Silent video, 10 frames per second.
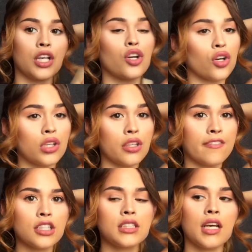it curly the
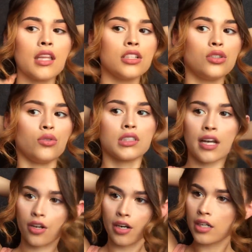first day and then do this
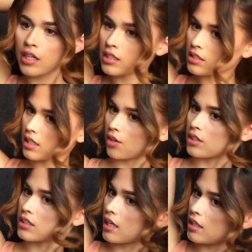hair style
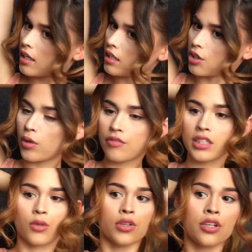the second day, and you don't have to
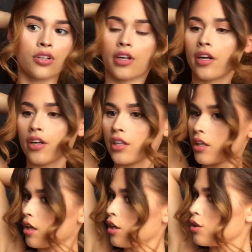like recurl your hair
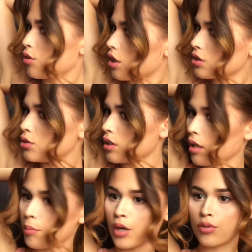or anything. You can also do
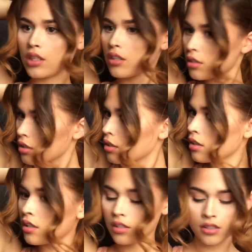like a pony.
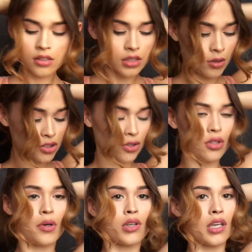I'll show
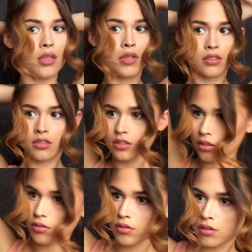you the pony and the bun.
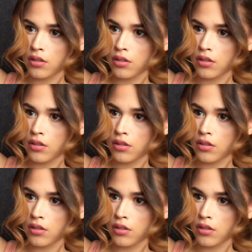So